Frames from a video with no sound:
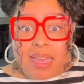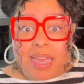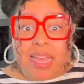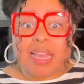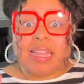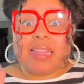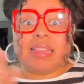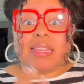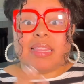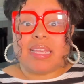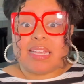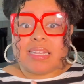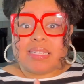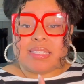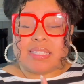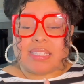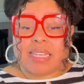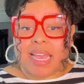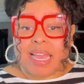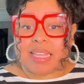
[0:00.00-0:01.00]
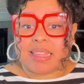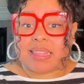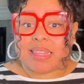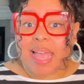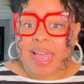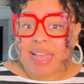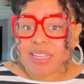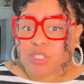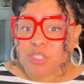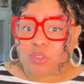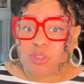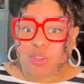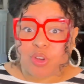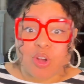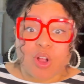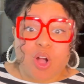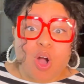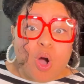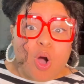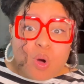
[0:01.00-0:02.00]
And then take that to
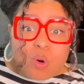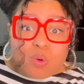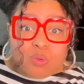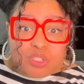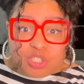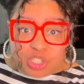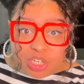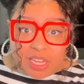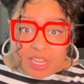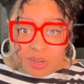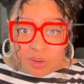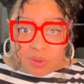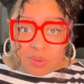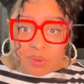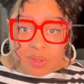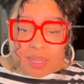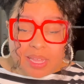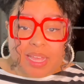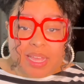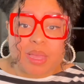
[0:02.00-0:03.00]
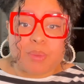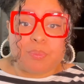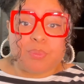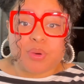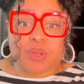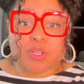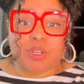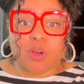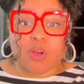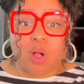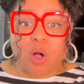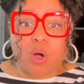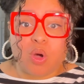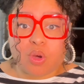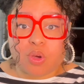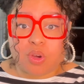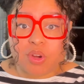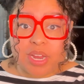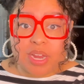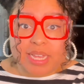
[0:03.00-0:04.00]
your own channel and put your
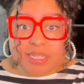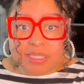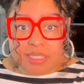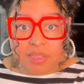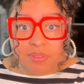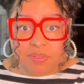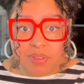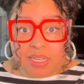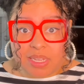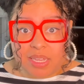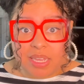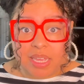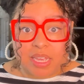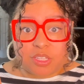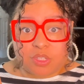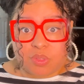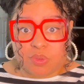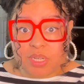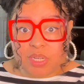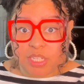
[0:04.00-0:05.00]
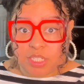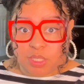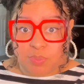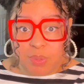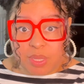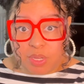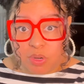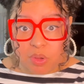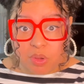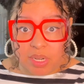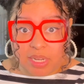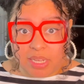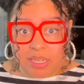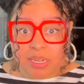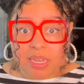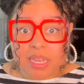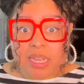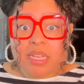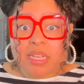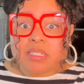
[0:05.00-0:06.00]
own creativity and unique spin on it
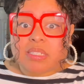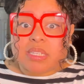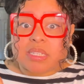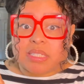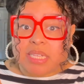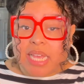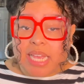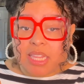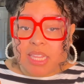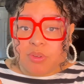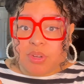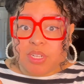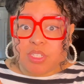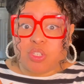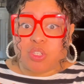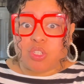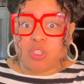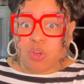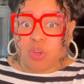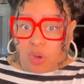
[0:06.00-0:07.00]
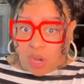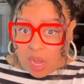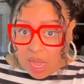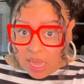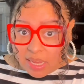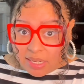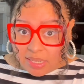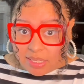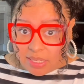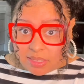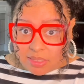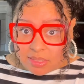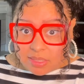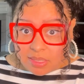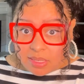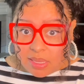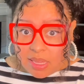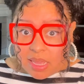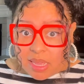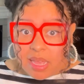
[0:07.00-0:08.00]
to tailor it to your audience.
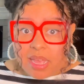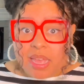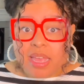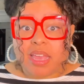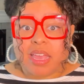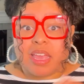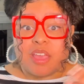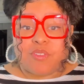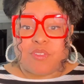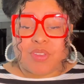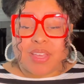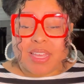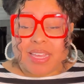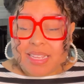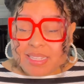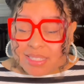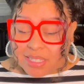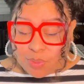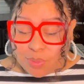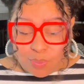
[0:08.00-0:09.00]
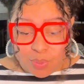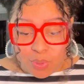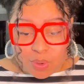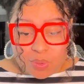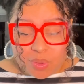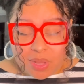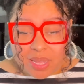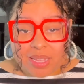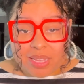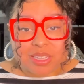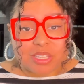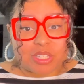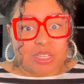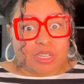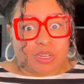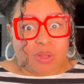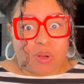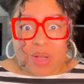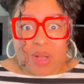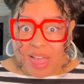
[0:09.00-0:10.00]
If it isn't broke, you
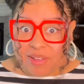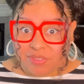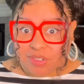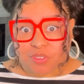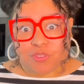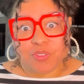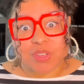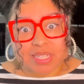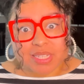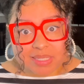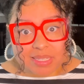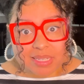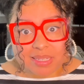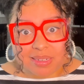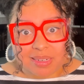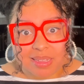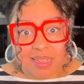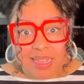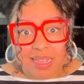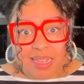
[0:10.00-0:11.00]
don't have to fix it.